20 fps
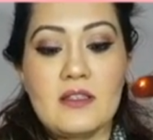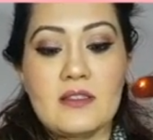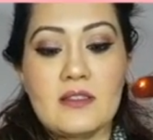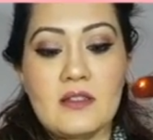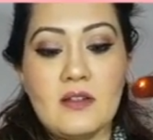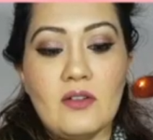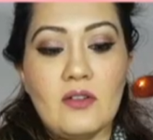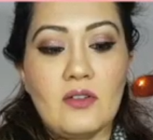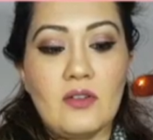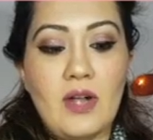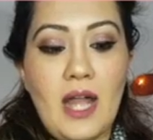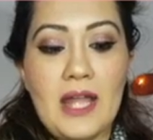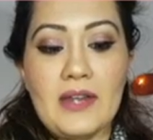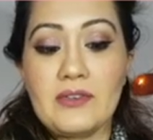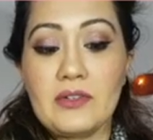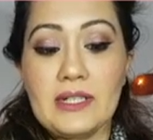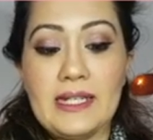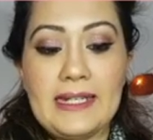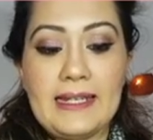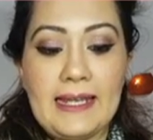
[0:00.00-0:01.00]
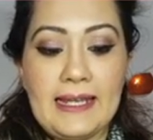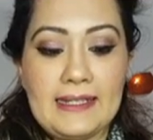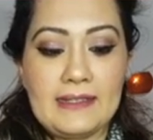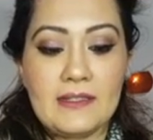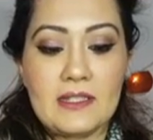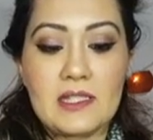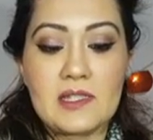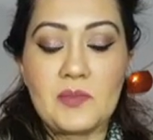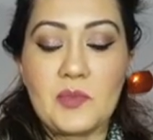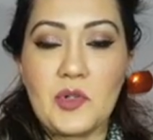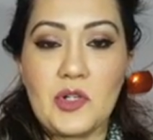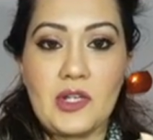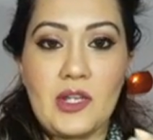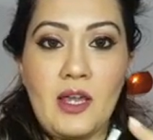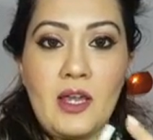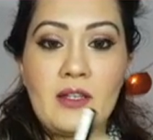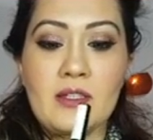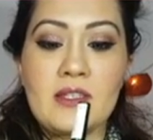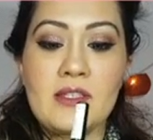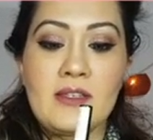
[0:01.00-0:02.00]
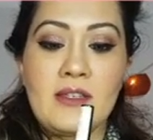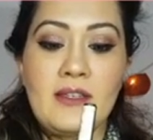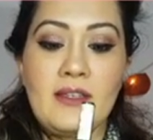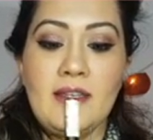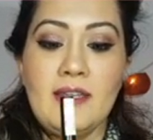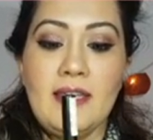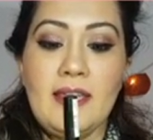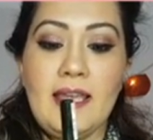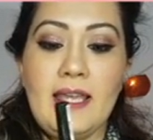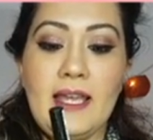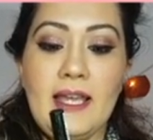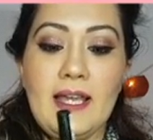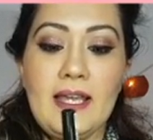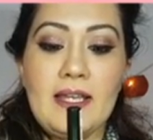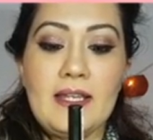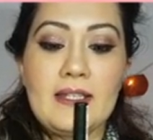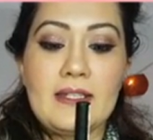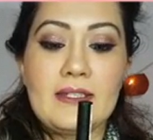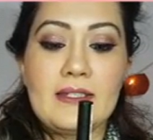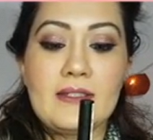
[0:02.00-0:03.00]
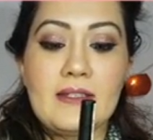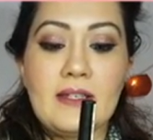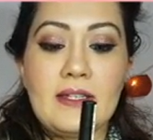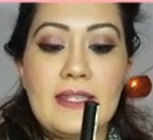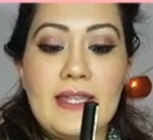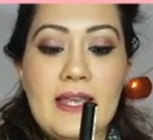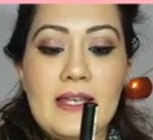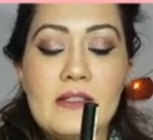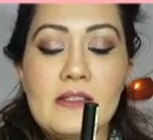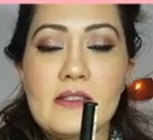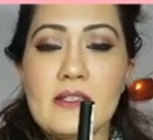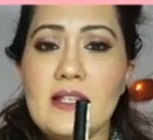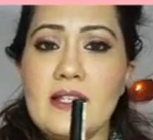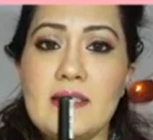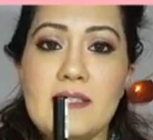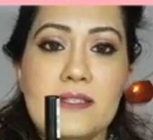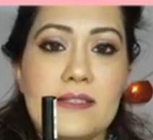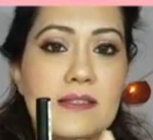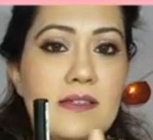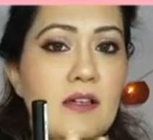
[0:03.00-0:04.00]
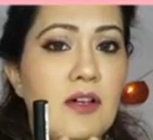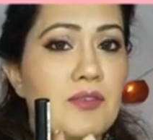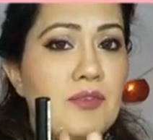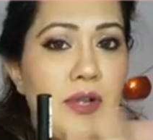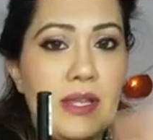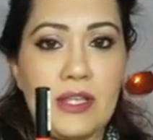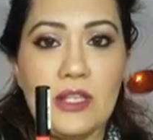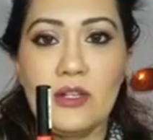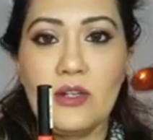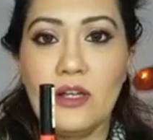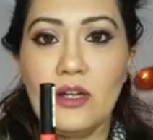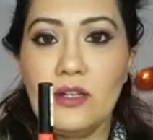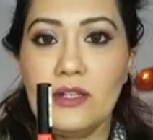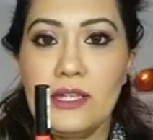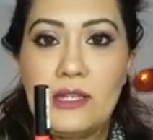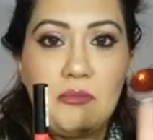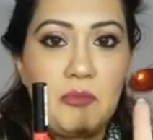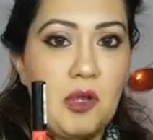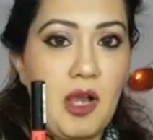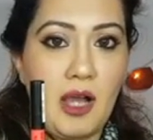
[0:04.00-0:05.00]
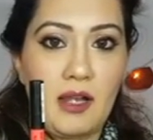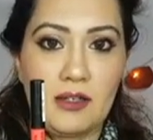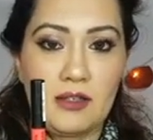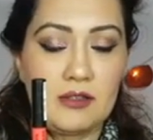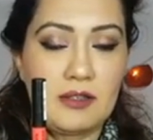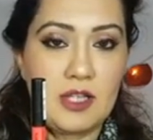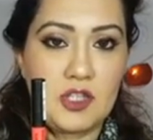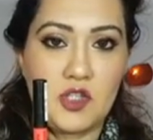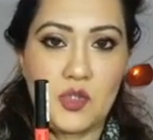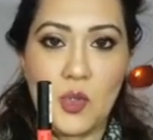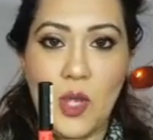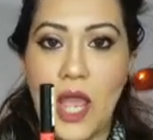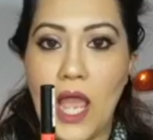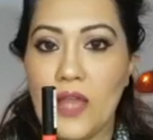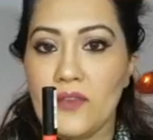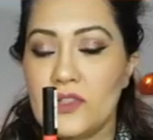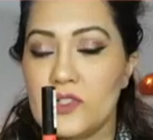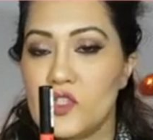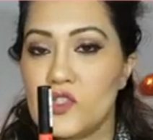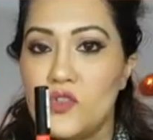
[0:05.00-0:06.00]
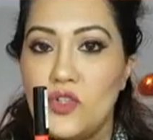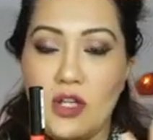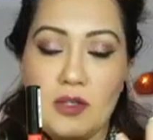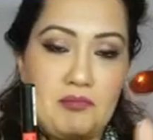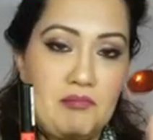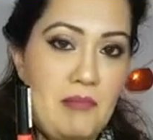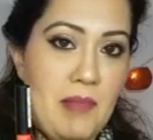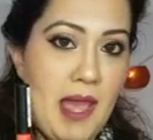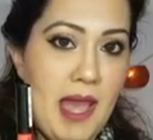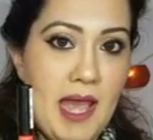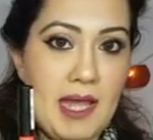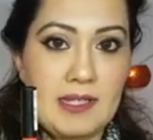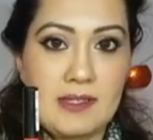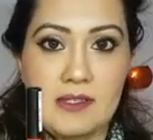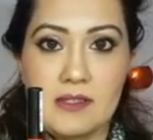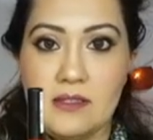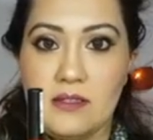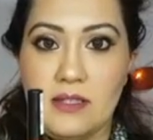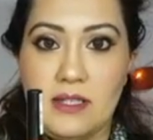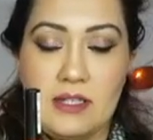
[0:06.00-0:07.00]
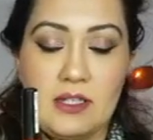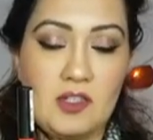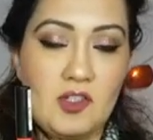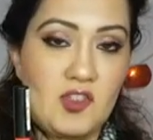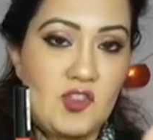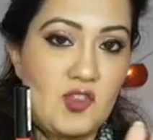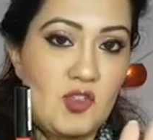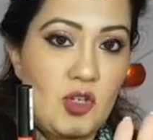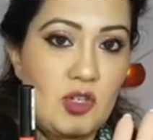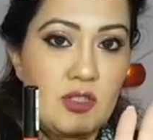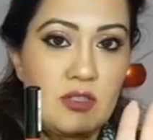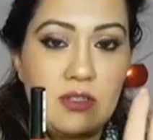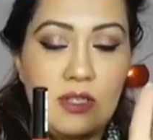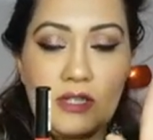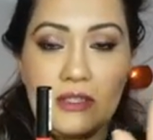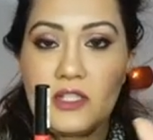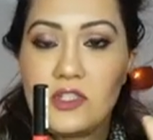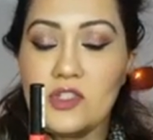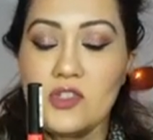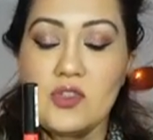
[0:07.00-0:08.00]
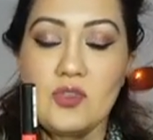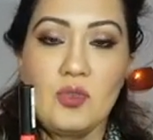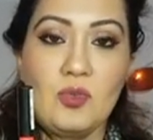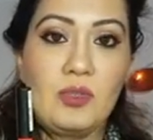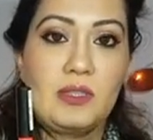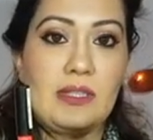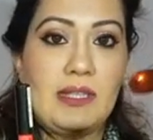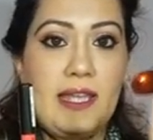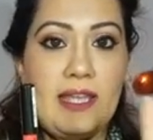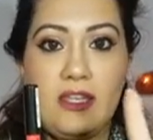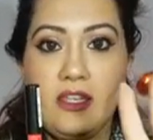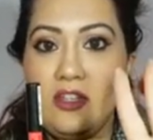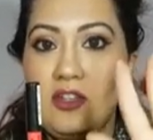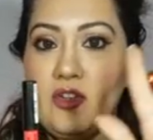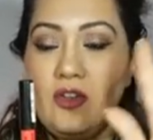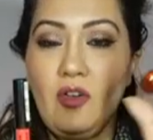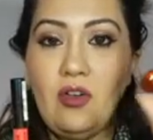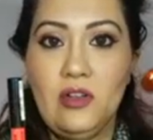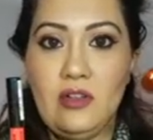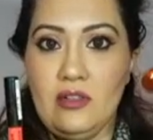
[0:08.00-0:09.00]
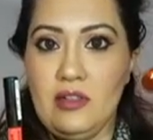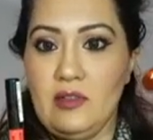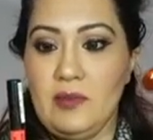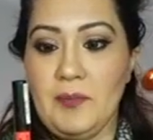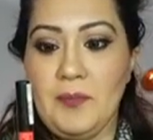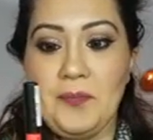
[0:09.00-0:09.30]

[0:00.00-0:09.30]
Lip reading: So I really like this product. And yes, it is a regular lip color that you have. It's not matte and it's not nothing to do with, like, you know,